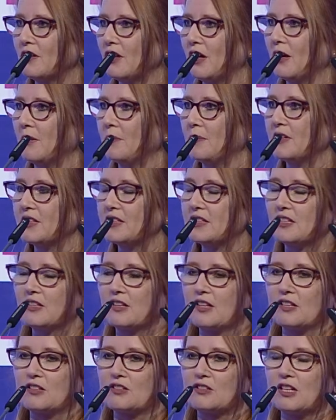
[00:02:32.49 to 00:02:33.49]

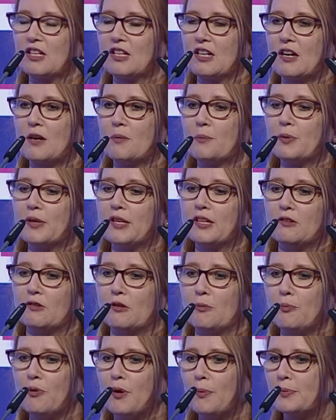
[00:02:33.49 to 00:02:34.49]
that's in a company or
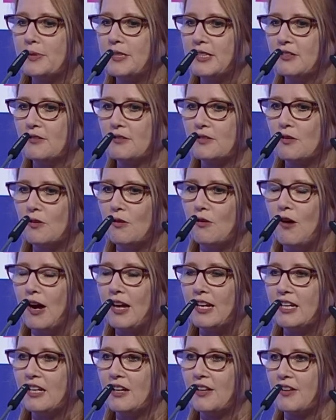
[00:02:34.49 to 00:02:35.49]
a property or
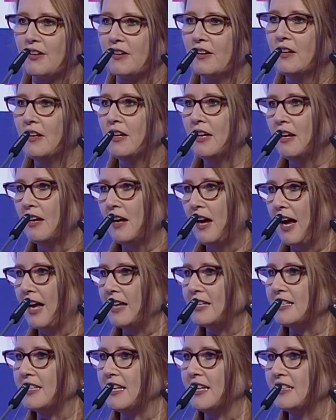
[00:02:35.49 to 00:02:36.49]
any other
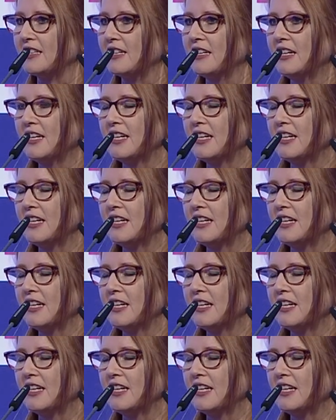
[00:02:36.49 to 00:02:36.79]
asset,